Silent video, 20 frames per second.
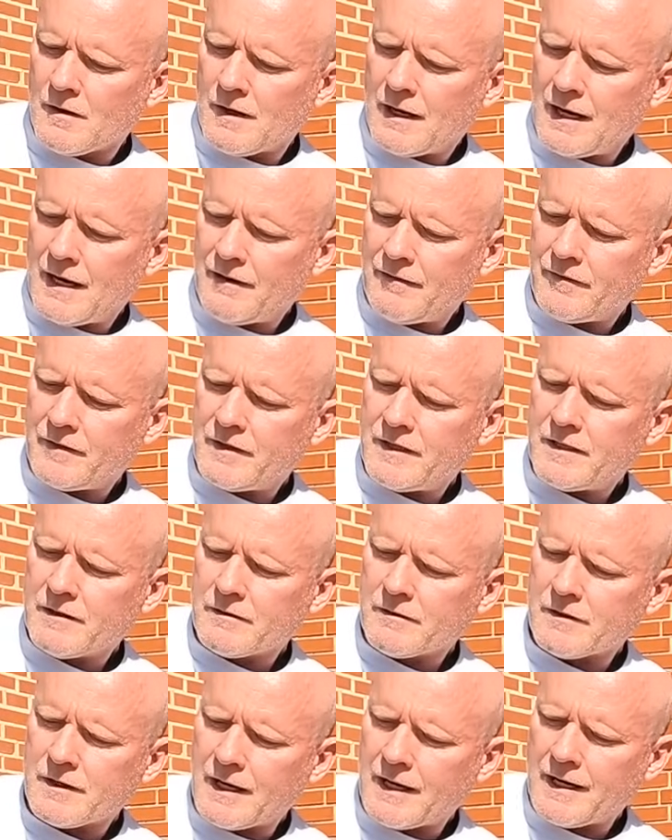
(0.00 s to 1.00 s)
I have it here,
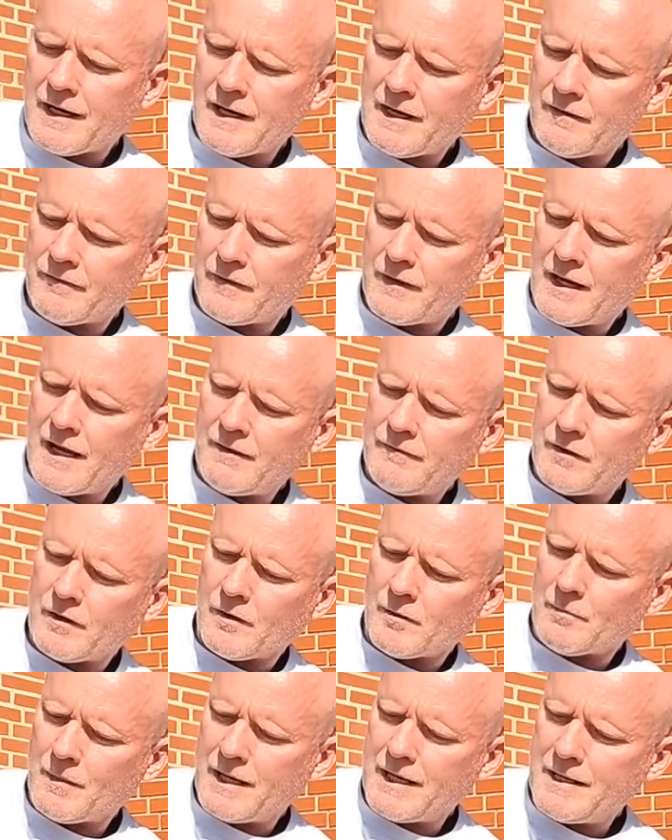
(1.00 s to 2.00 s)
and I have it
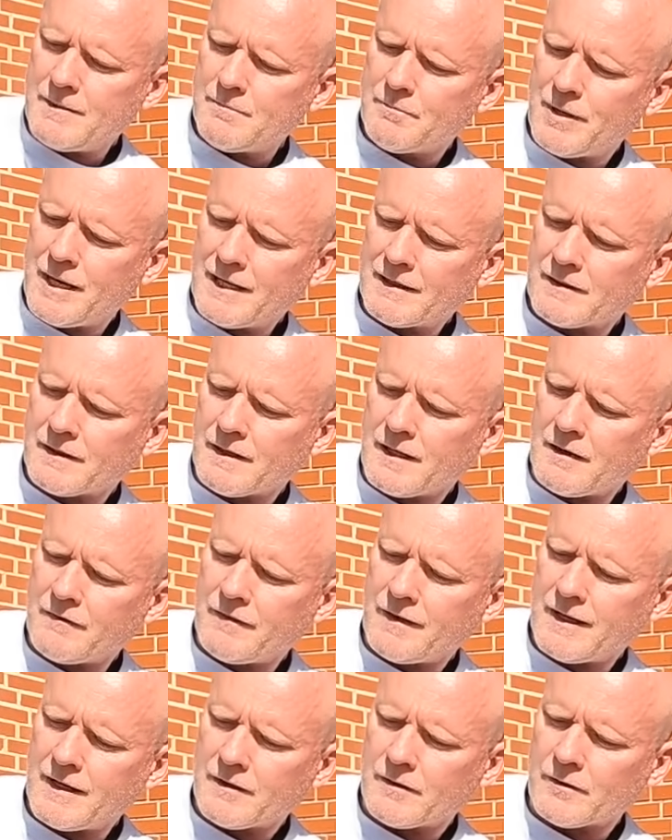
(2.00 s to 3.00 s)
on my impact, and
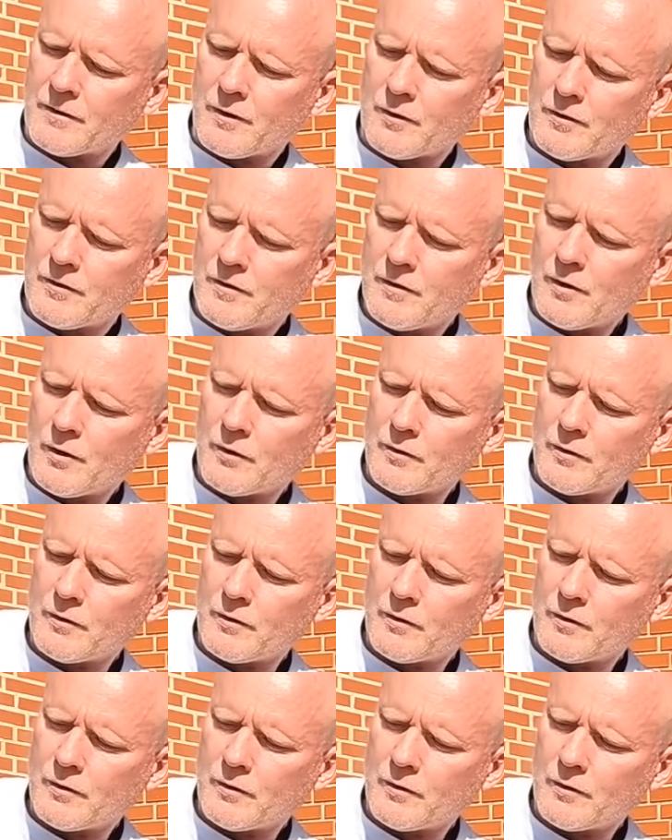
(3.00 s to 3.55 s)
I've had it on